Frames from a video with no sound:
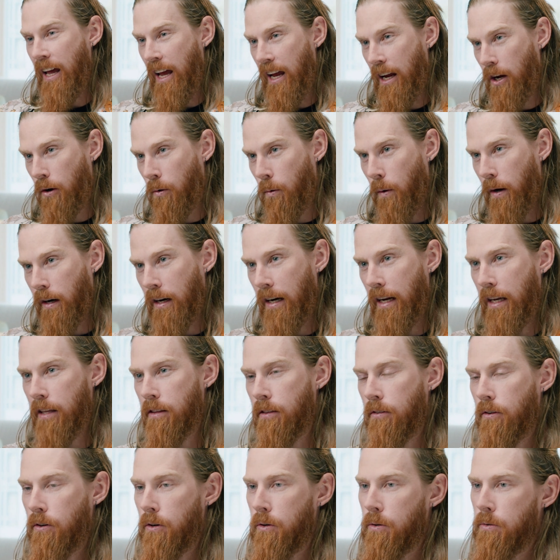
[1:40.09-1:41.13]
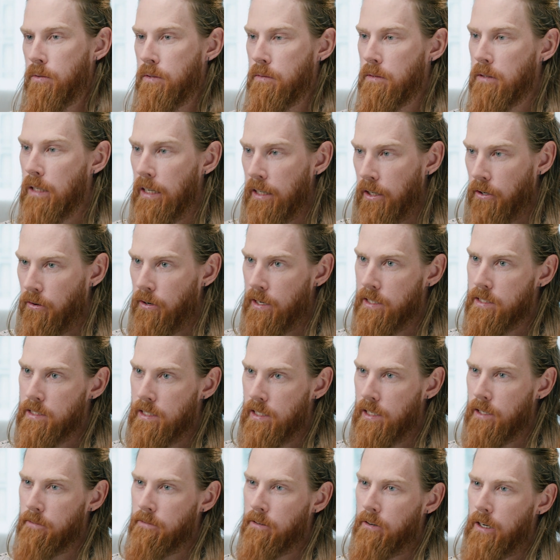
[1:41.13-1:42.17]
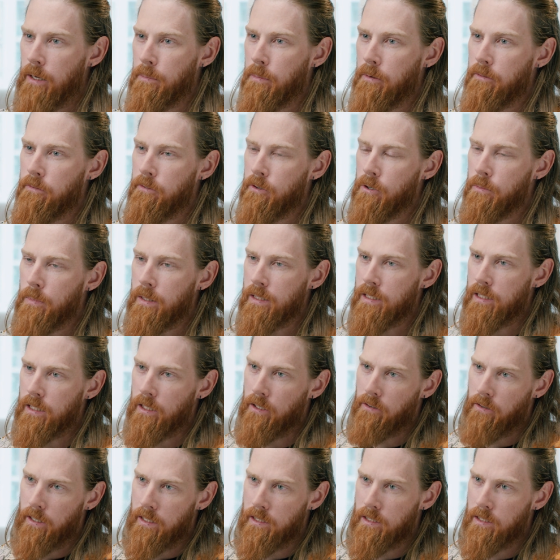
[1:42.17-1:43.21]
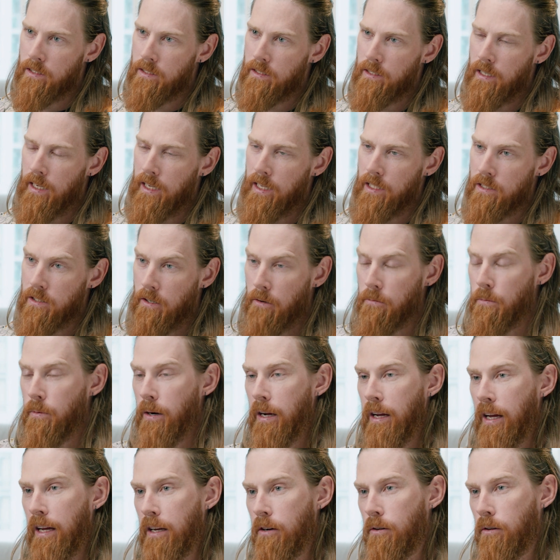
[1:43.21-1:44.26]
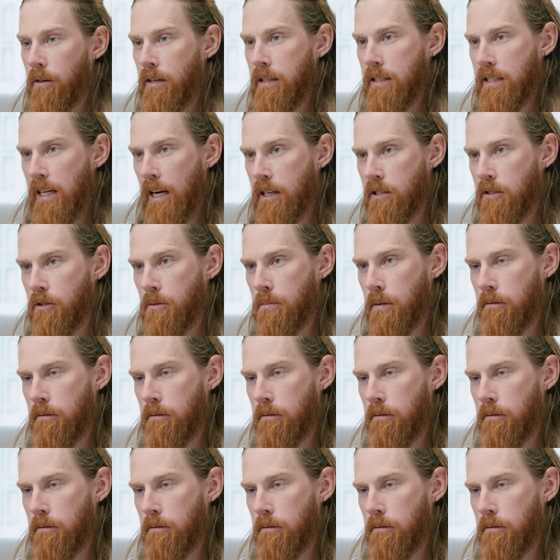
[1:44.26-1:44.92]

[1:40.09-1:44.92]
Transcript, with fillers: and quickly through increased delivery performance, increased uh, software and organizational